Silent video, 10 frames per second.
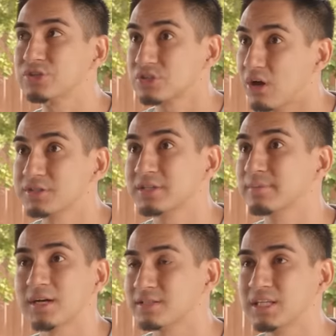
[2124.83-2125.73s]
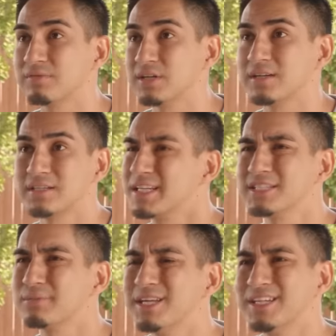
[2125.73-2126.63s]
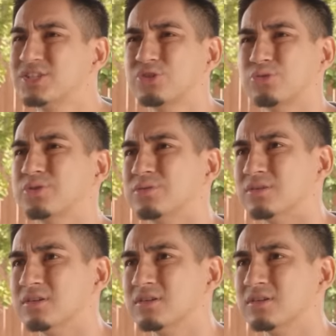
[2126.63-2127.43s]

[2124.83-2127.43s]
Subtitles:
you saw something on TV doesn't mean it's true.